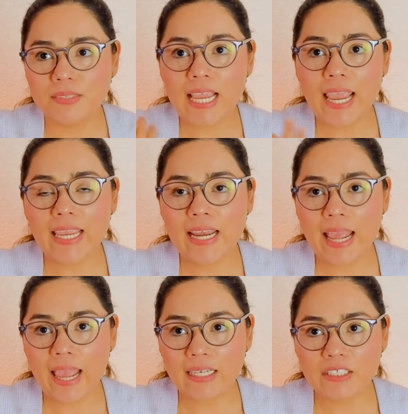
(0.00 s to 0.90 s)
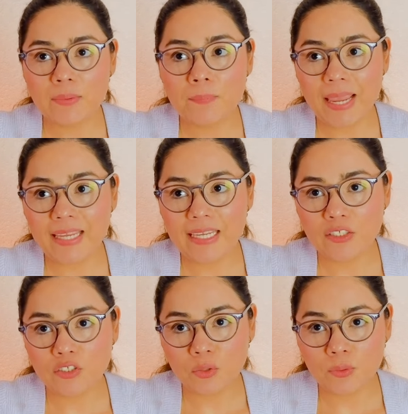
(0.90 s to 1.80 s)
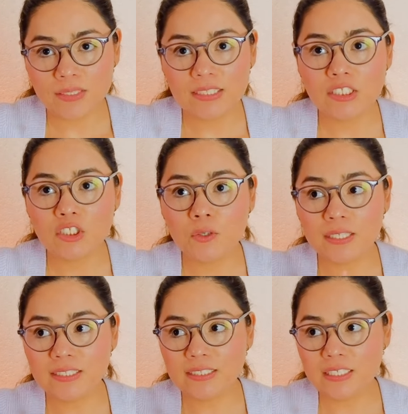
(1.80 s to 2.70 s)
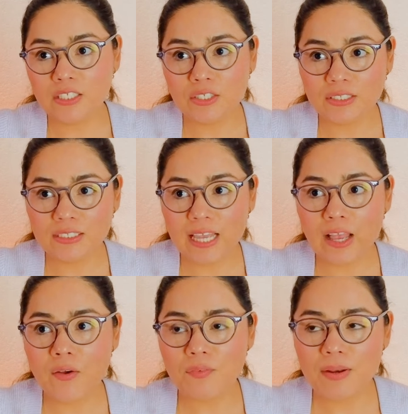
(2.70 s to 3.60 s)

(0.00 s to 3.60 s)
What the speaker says: taking action, making choices, trusting yourself.